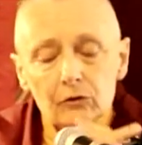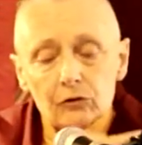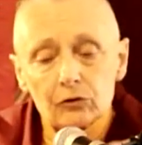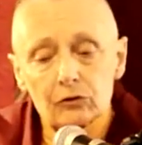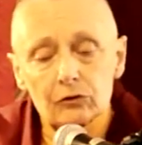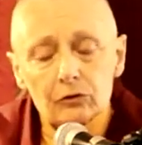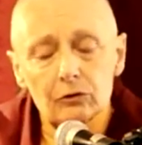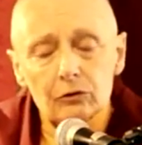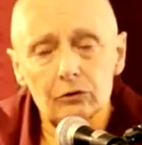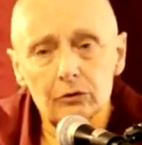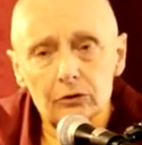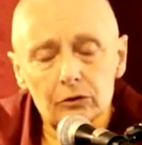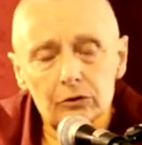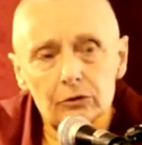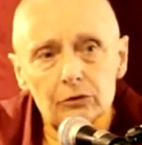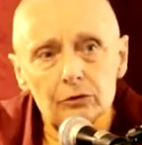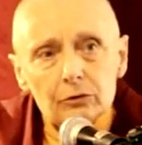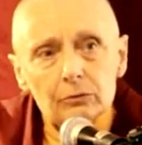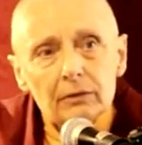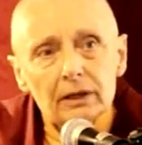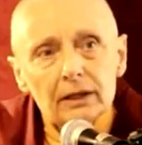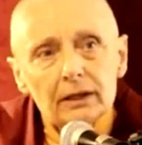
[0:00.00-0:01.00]
So the
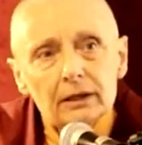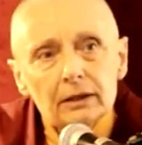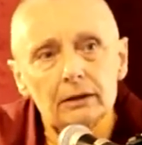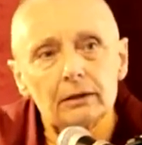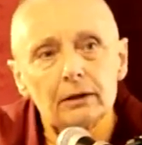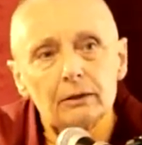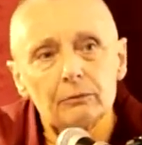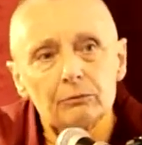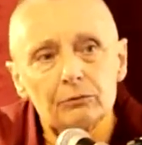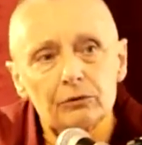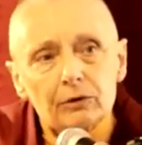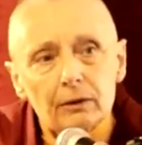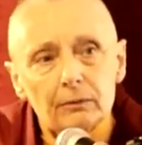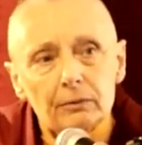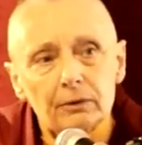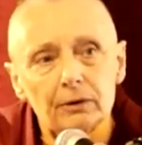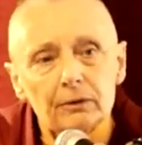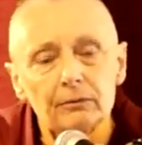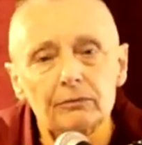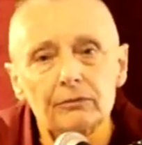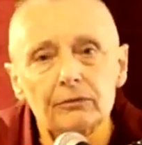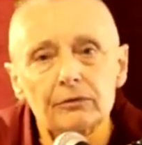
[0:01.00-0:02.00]
two main
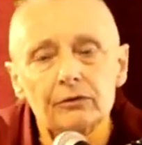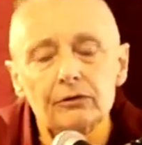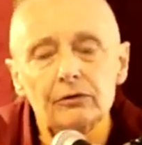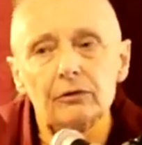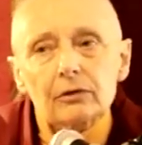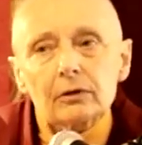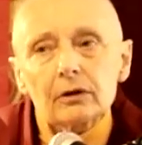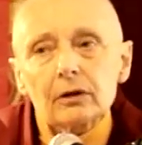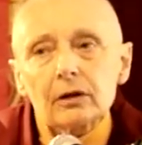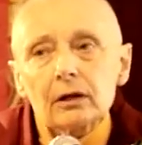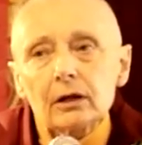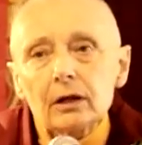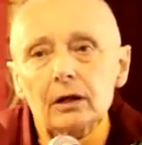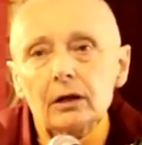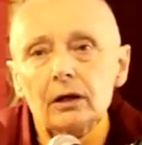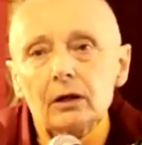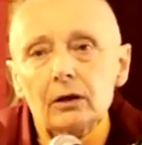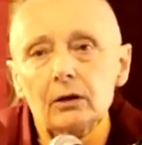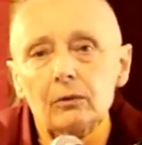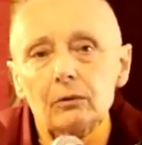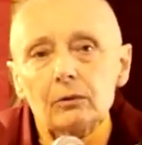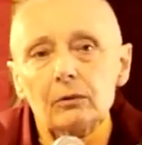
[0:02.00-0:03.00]
problems
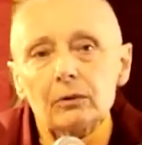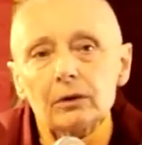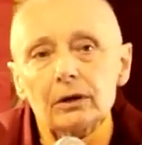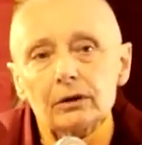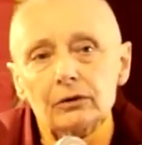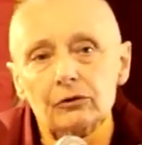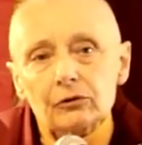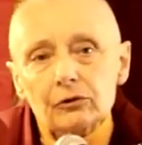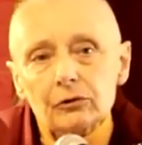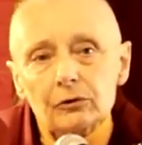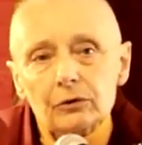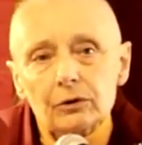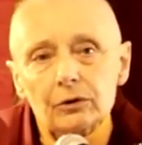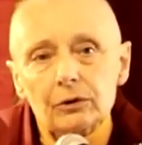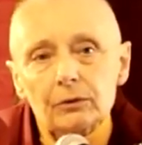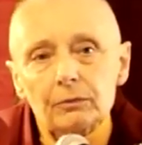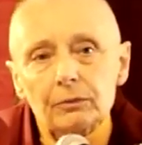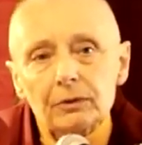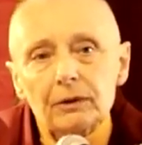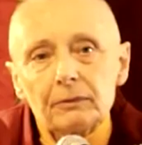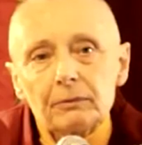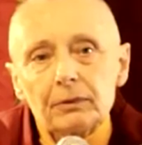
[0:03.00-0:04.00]
which
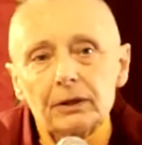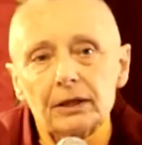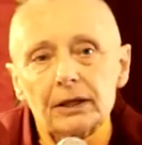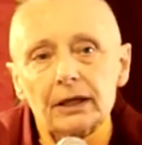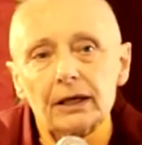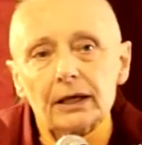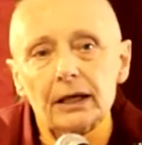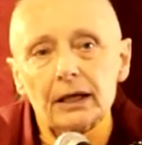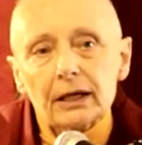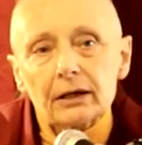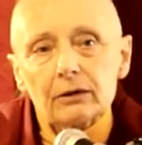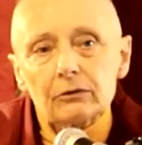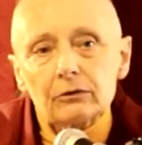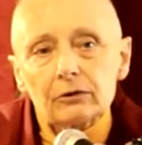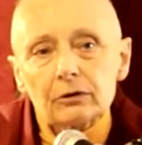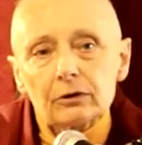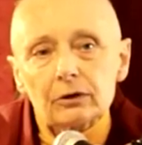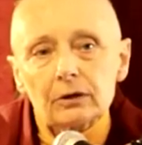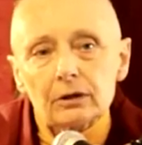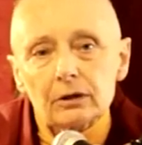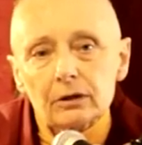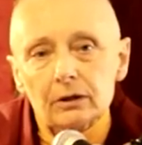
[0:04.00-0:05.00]
people
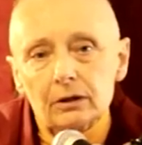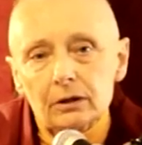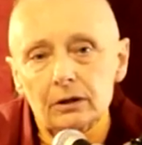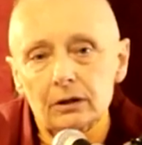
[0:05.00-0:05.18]
encounter